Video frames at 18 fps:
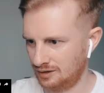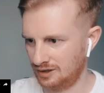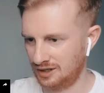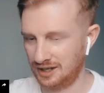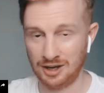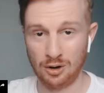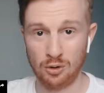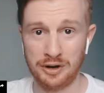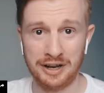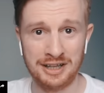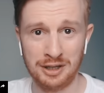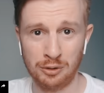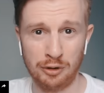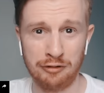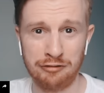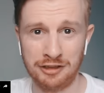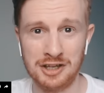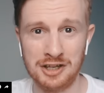Okay, already
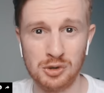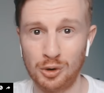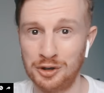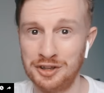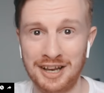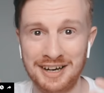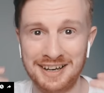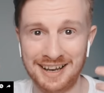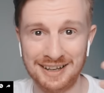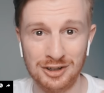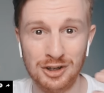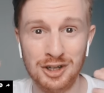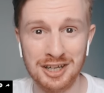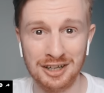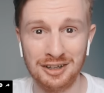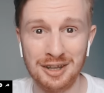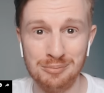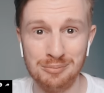with this one, again, you
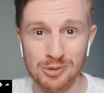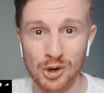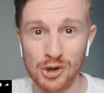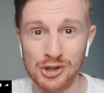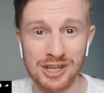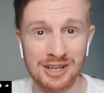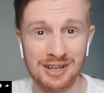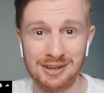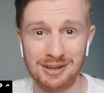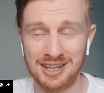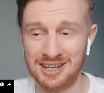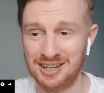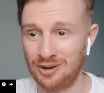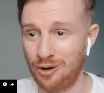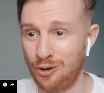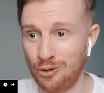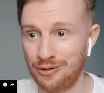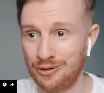hear the music
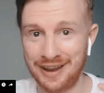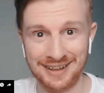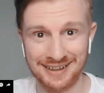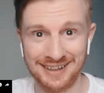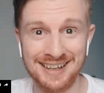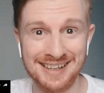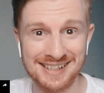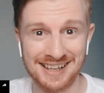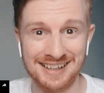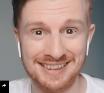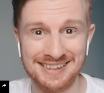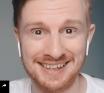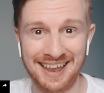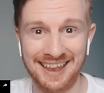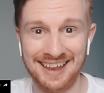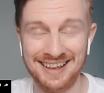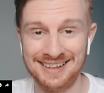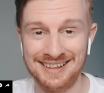already is
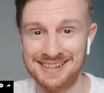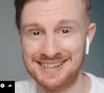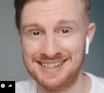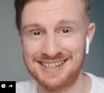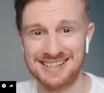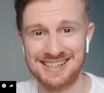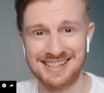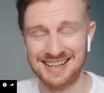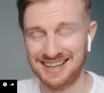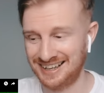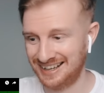intense.